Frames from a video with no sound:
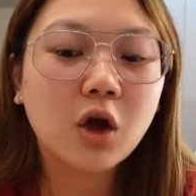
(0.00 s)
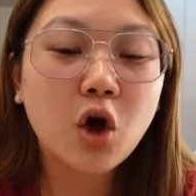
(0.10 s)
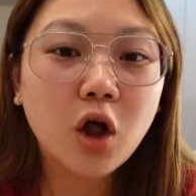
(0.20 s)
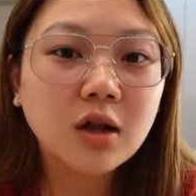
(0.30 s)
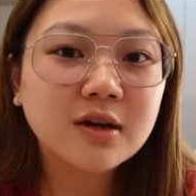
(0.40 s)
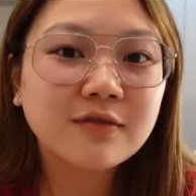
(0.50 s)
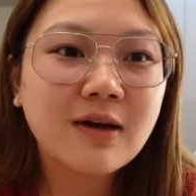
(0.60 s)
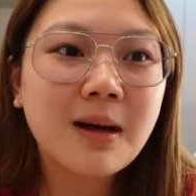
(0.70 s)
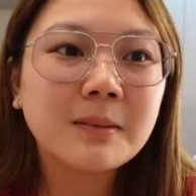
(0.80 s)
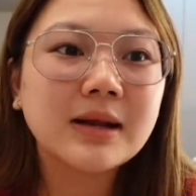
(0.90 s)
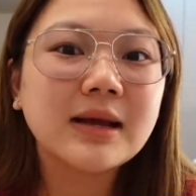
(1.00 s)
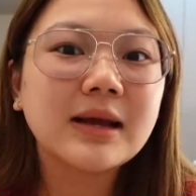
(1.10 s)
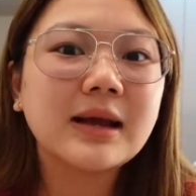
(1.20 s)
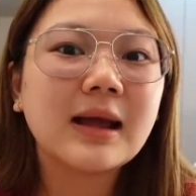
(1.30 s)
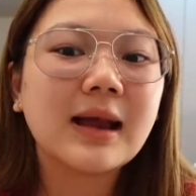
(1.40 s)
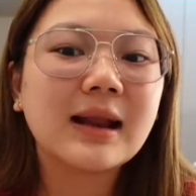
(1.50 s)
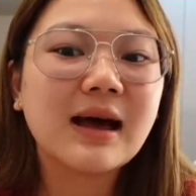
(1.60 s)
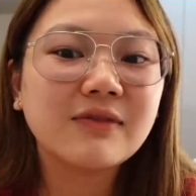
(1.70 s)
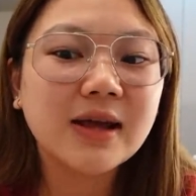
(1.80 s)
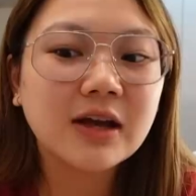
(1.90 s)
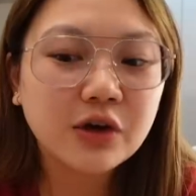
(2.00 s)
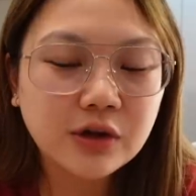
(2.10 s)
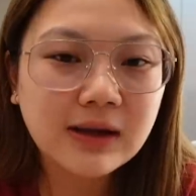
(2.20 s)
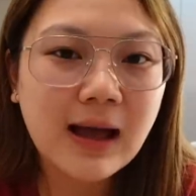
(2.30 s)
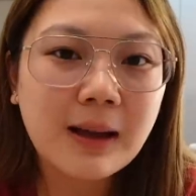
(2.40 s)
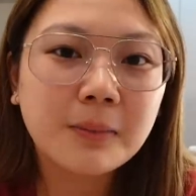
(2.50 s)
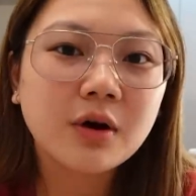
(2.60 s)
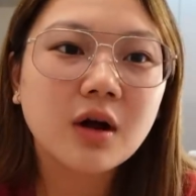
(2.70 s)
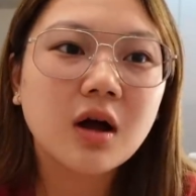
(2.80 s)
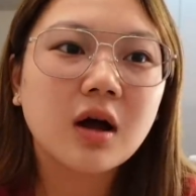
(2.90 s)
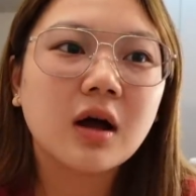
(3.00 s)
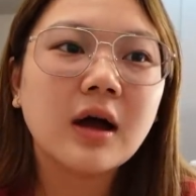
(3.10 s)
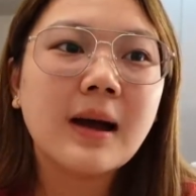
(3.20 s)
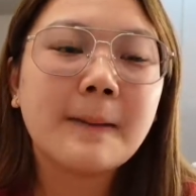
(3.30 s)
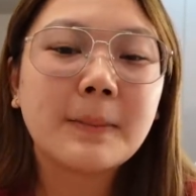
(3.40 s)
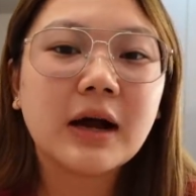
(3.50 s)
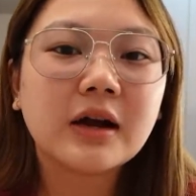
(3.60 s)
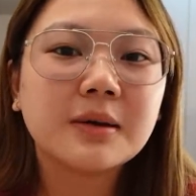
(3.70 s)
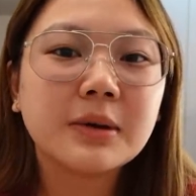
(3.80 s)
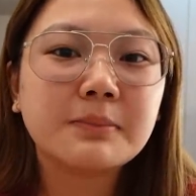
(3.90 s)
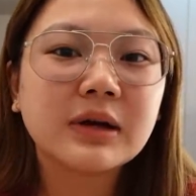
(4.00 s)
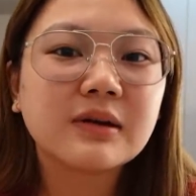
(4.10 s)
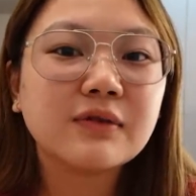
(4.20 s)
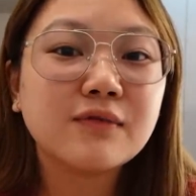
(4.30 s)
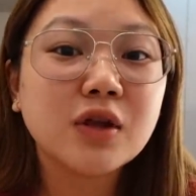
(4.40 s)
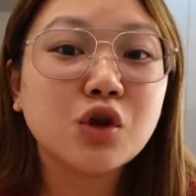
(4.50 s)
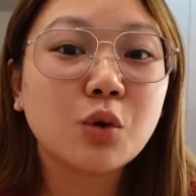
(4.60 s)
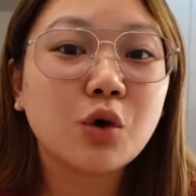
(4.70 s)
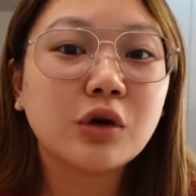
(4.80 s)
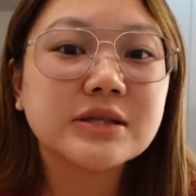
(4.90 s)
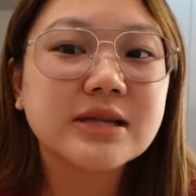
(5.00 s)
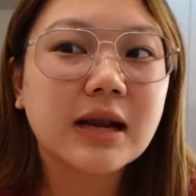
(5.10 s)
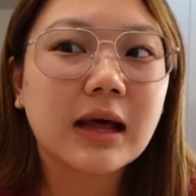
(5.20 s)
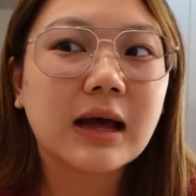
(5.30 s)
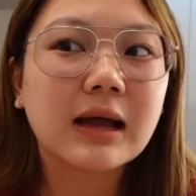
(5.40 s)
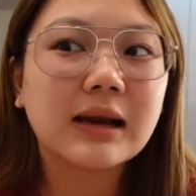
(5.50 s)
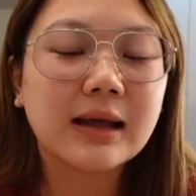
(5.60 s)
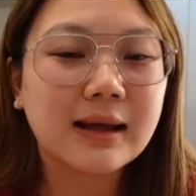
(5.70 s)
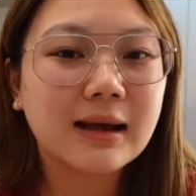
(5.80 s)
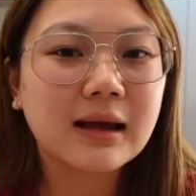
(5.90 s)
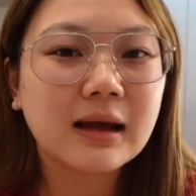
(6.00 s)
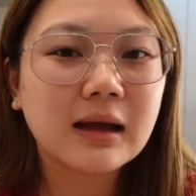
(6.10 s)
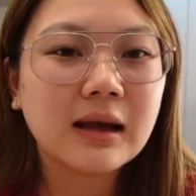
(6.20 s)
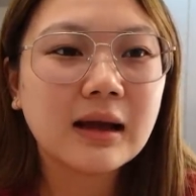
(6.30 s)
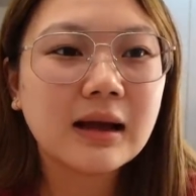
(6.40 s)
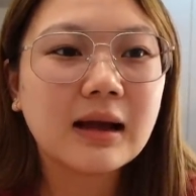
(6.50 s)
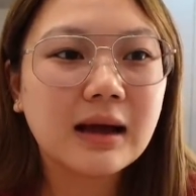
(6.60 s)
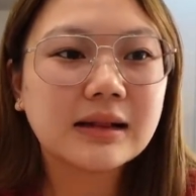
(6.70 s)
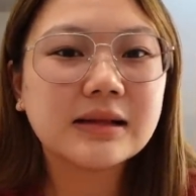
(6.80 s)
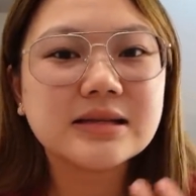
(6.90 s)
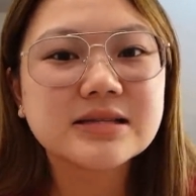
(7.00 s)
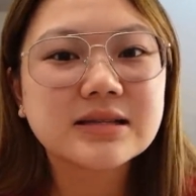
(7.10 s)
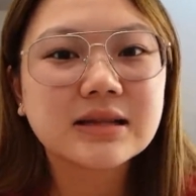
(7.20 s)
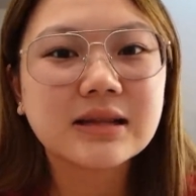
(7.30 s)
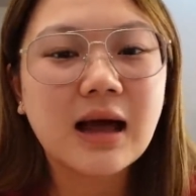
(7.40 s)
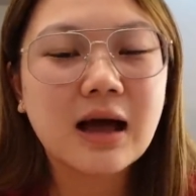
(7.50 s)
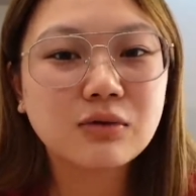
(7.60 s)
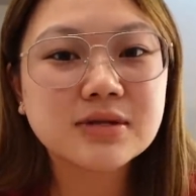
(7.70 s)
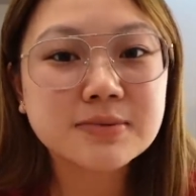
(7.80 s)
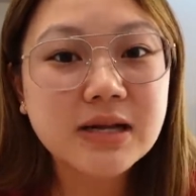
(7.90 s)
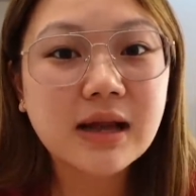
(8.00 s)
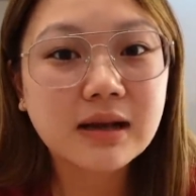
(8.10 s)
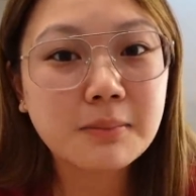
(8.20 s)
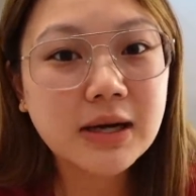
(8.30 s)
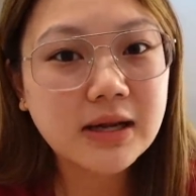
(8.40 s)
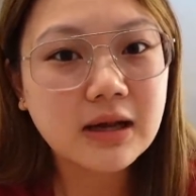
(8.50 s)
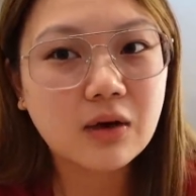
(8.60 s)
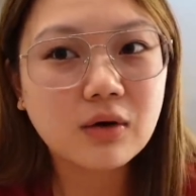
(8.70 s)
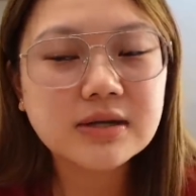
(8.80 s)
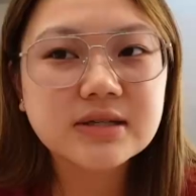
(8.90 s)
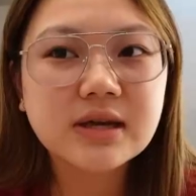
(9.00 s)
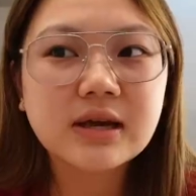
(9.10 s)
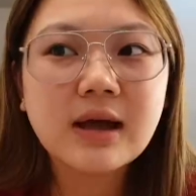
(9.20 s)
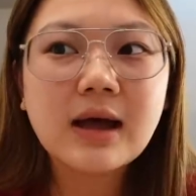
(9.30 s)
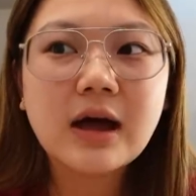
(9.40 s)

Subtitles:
call her family and have a good camera para naman pag nagbe-video call sila, like, at least nakakausap sila ng malinaw kasi